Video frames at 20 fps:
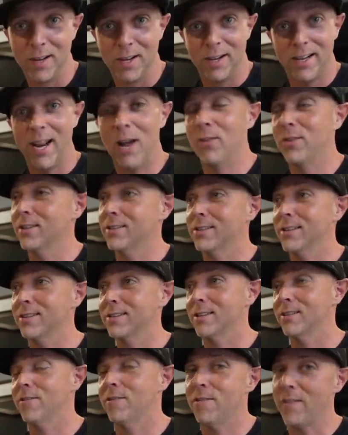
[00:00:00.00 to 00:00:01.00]
Now this
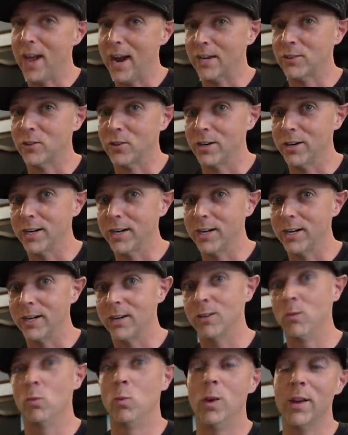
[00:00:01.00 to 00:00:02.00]
isn't factory
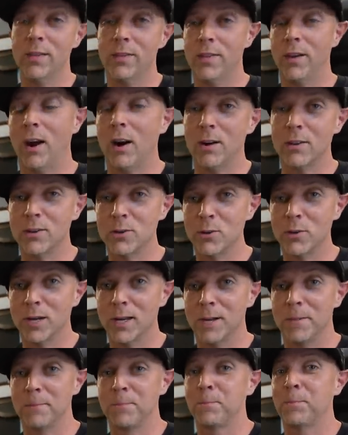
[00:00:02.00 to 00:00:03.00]
with our
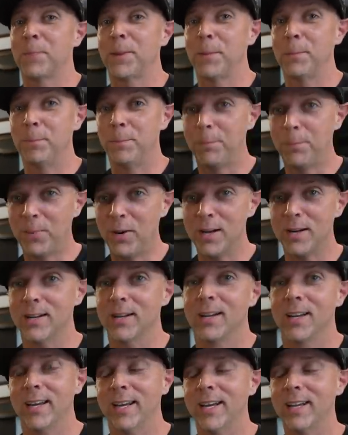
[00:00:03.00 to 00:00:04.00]
unit, but
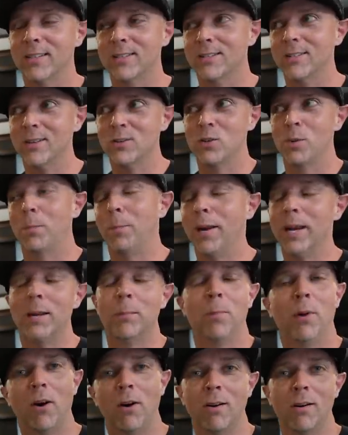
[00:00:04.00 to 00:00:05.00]
it's such a big
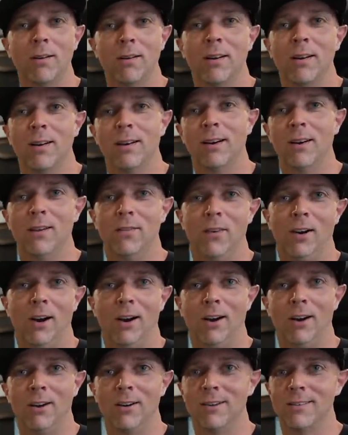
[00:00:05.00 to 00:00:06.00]
part of
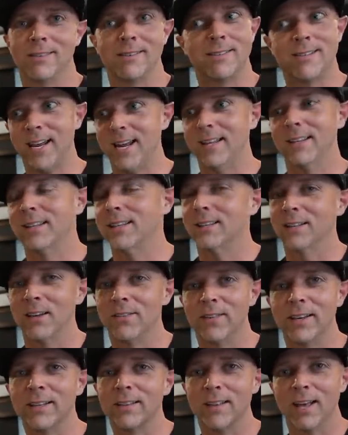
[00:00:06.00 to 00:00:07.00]
our daily
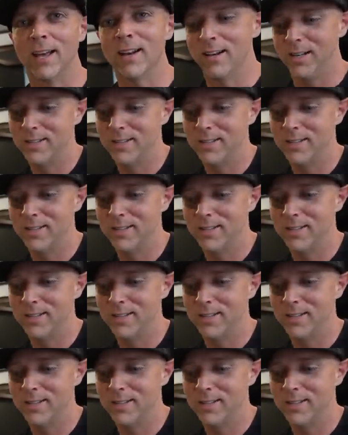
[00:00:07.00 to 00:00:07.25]
living that